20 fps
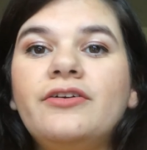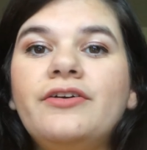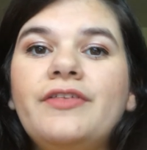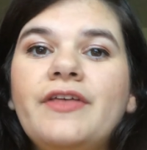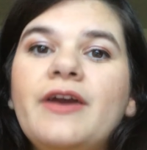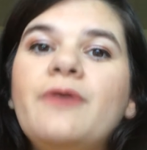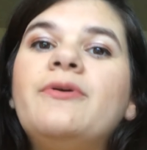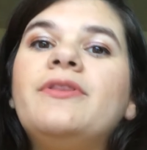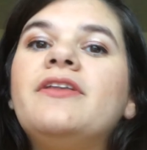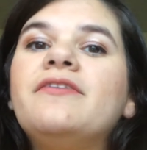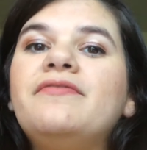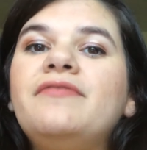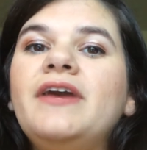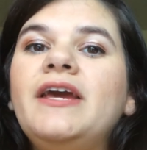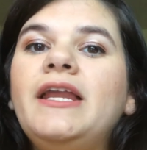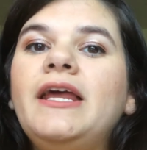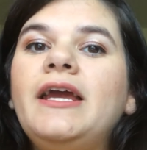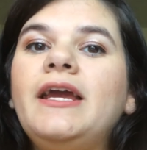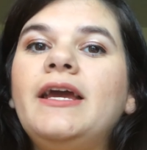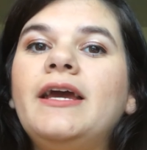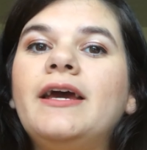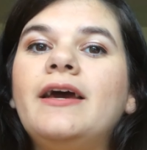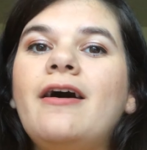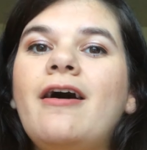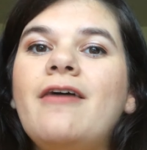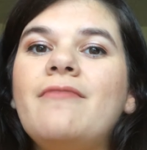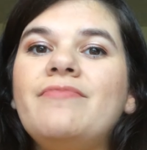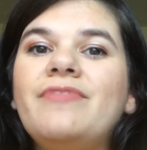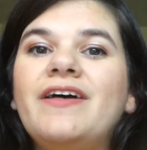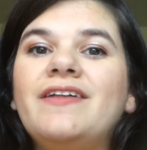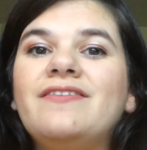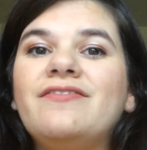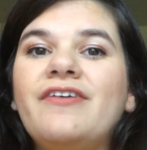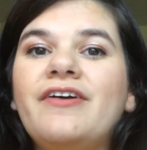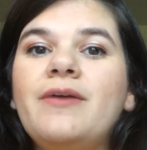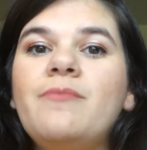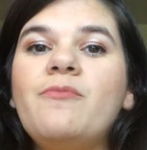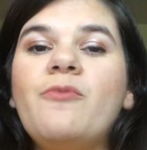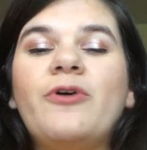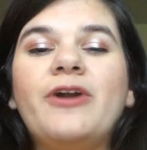thing with the feeding that's
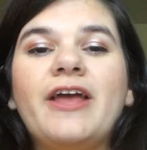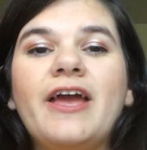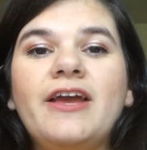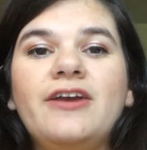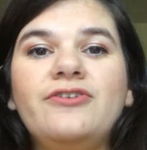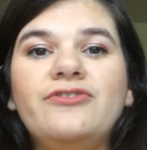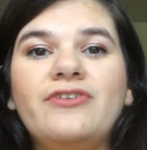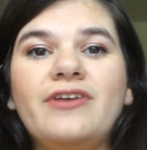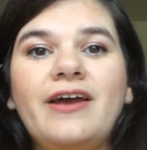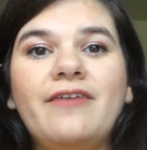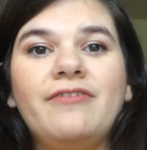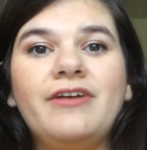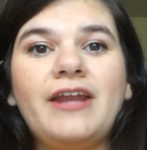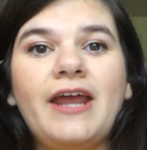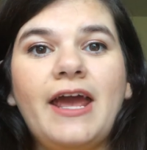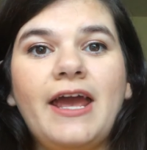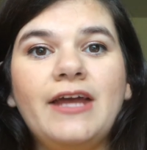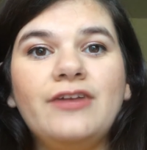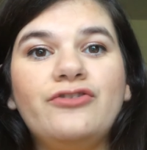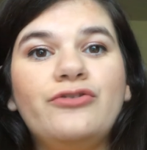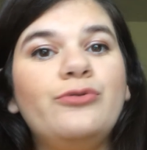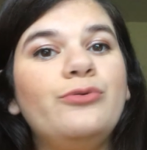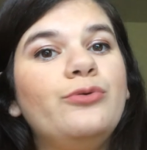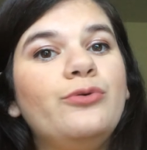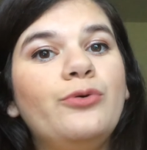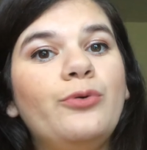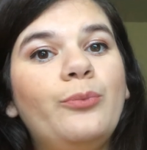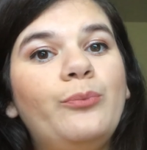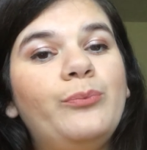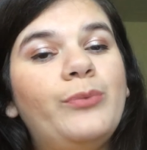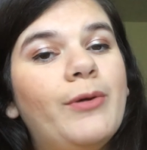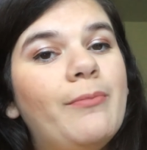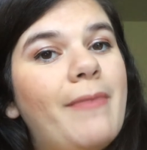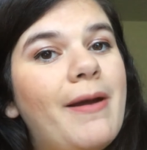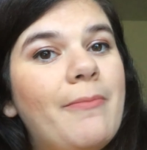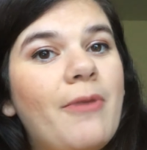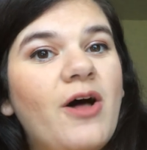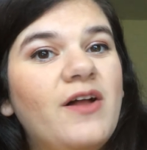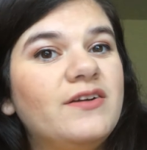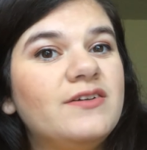very important, I use it every day to put my
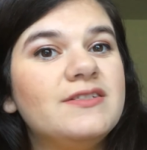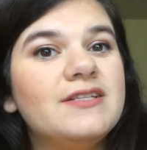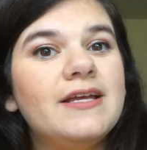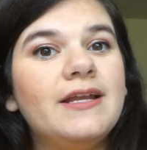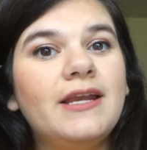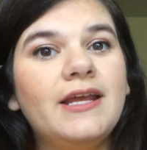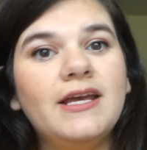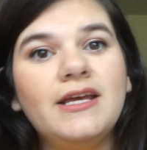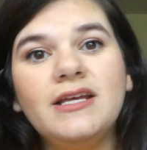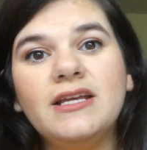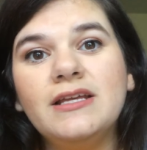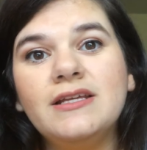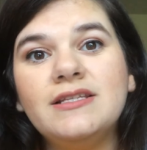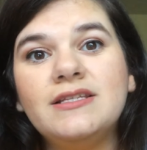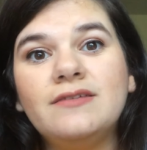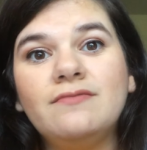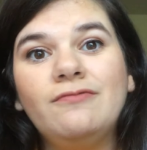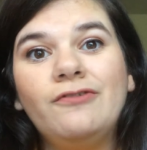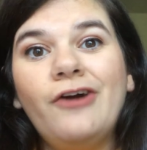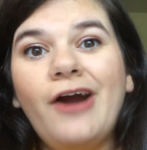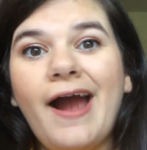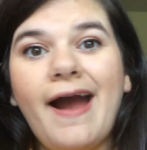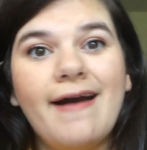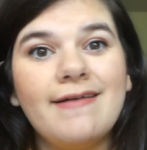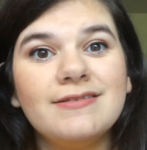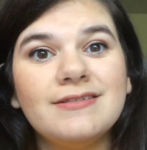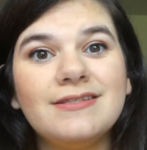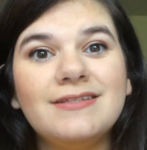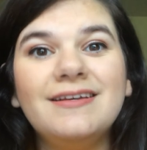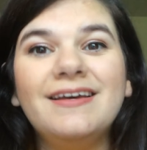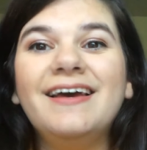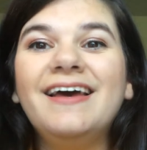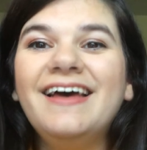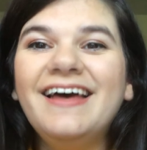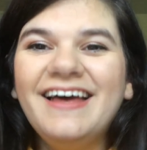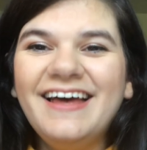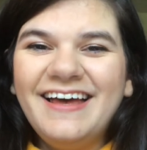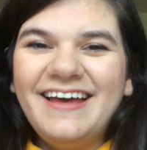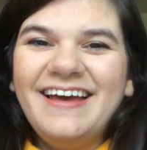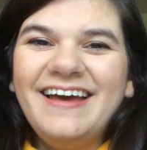bottles in, is grass.
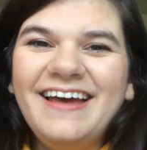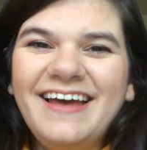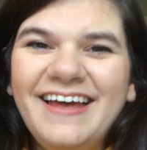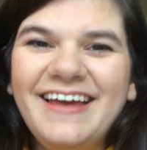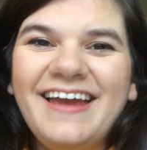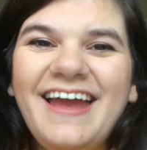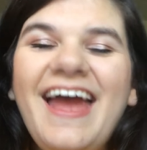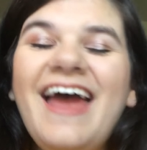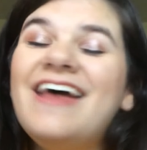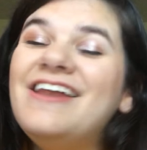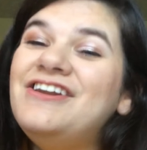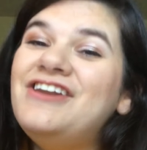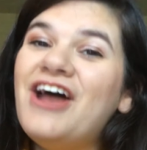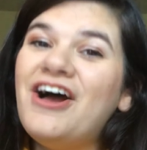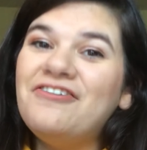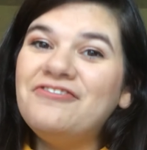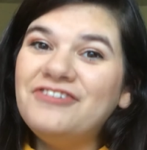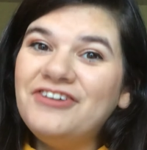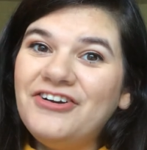Not real